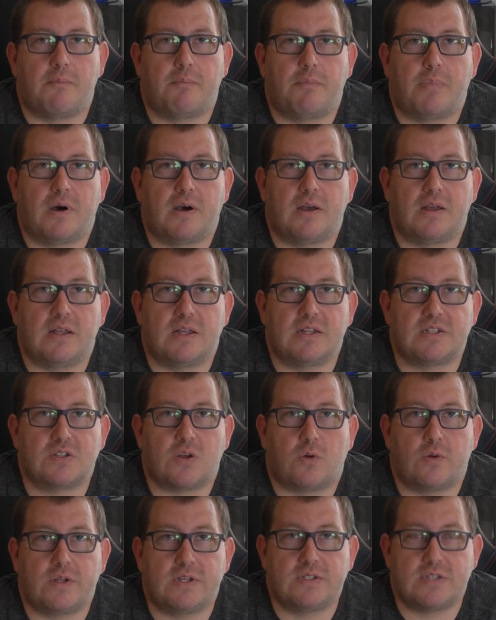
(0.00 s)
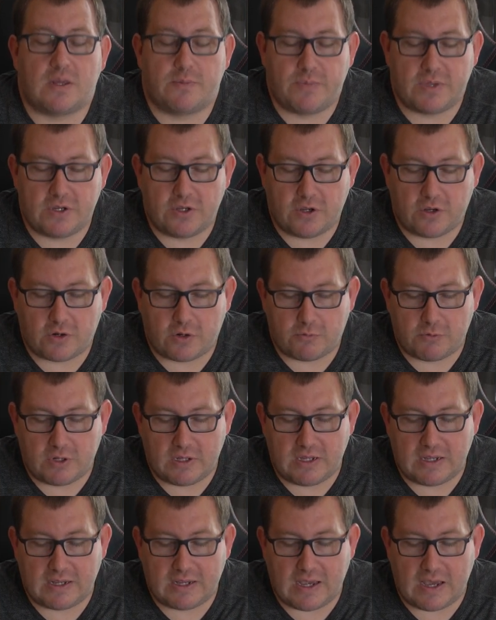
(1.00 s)
But it's only something you're going to
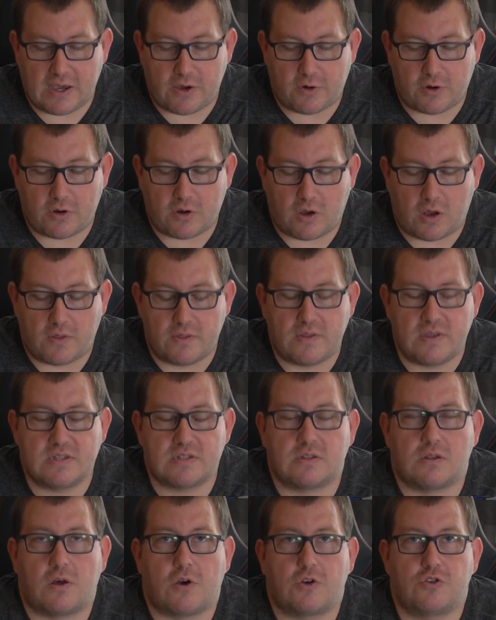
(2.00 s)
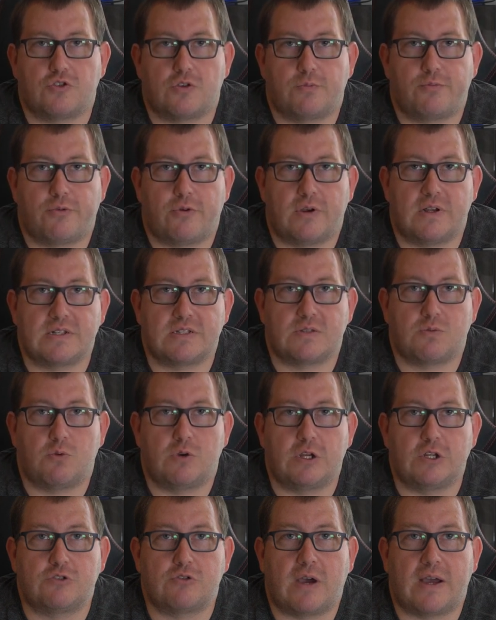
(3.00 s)
really encounter on these larger prints
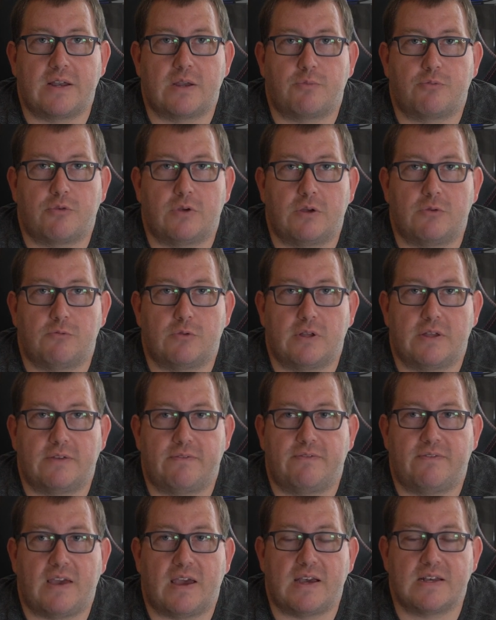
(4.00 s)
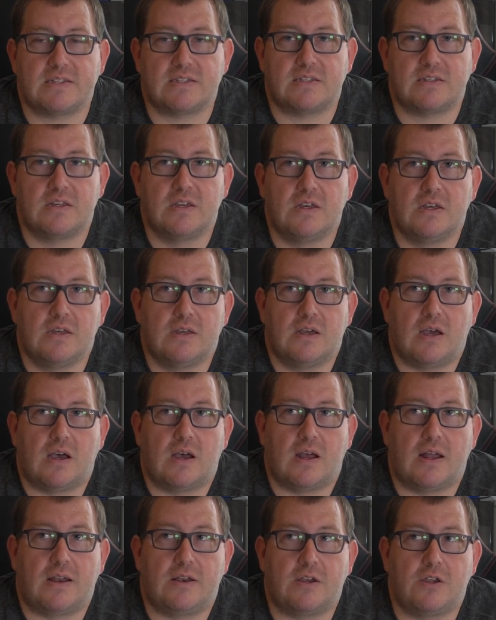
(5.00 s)
when you're trying to print really fast.
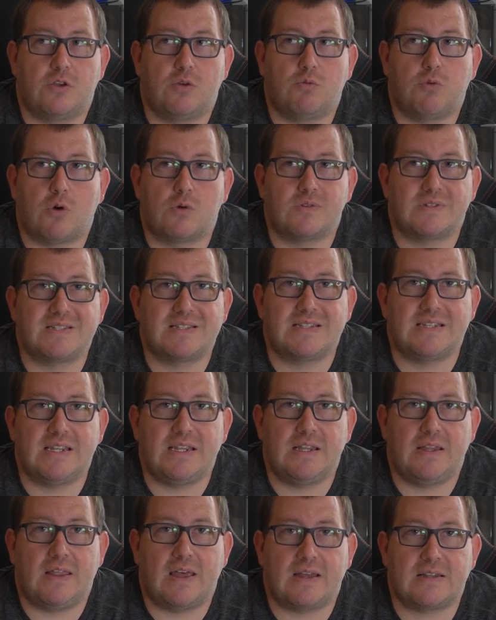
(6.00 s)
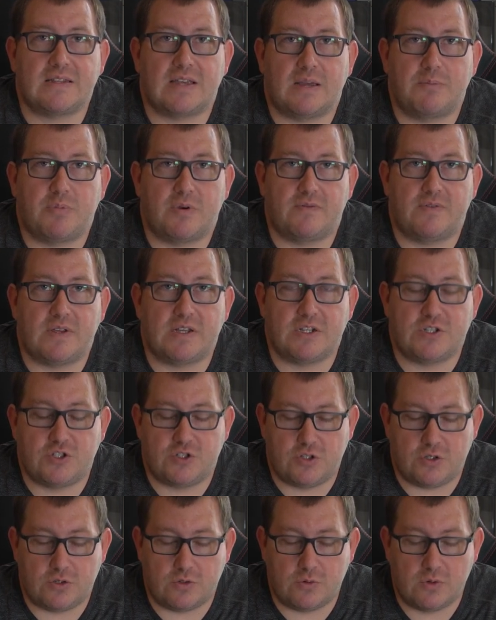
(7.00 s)
And you won't see that type of
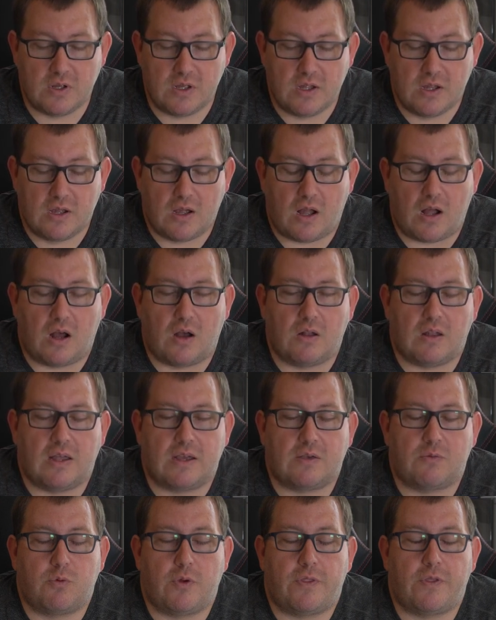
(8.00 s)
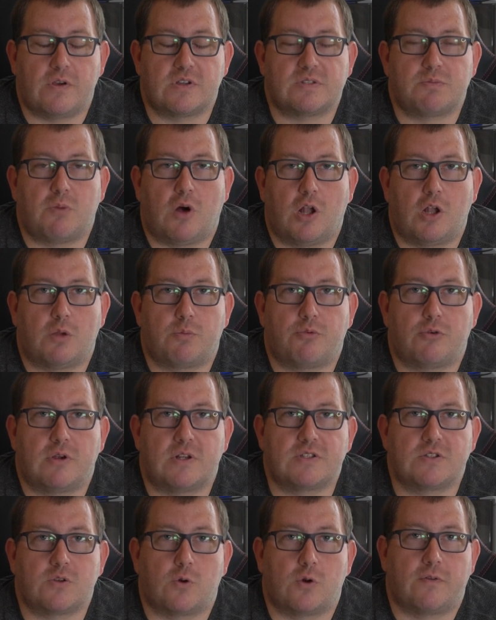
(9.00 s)
issue like with your smaller
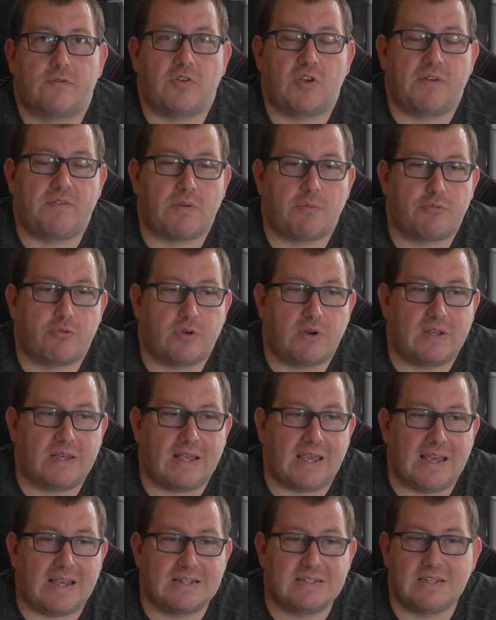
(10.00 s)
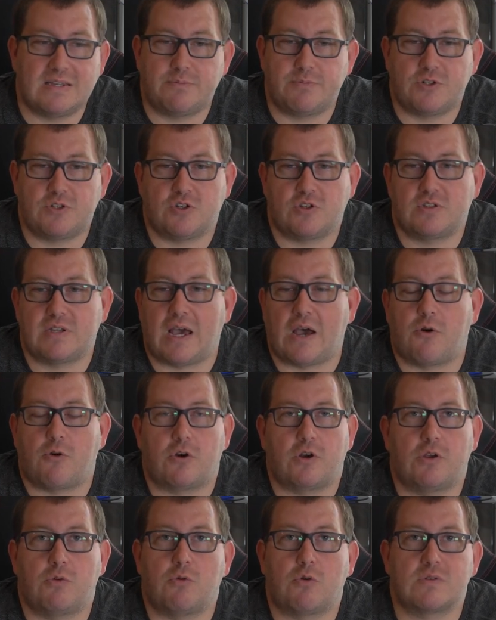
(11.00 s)
prints, or if you're even printing a temperature
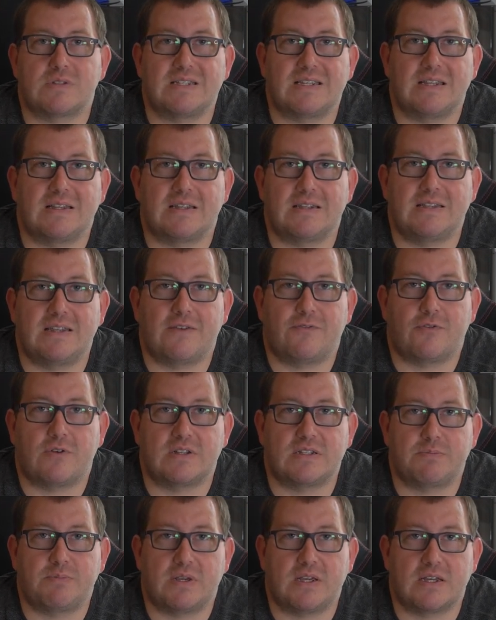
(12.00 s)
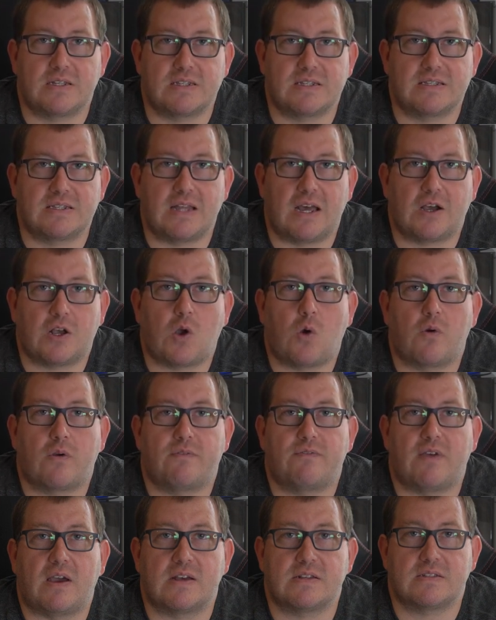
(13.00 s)
tower, you won't see the difference because it's not going
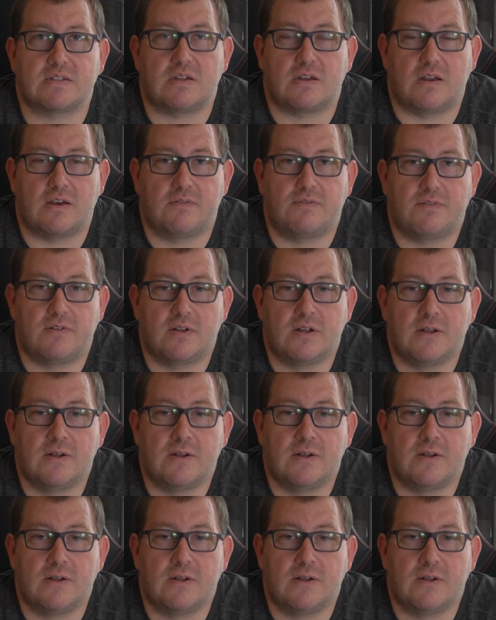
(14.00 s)
fast enough.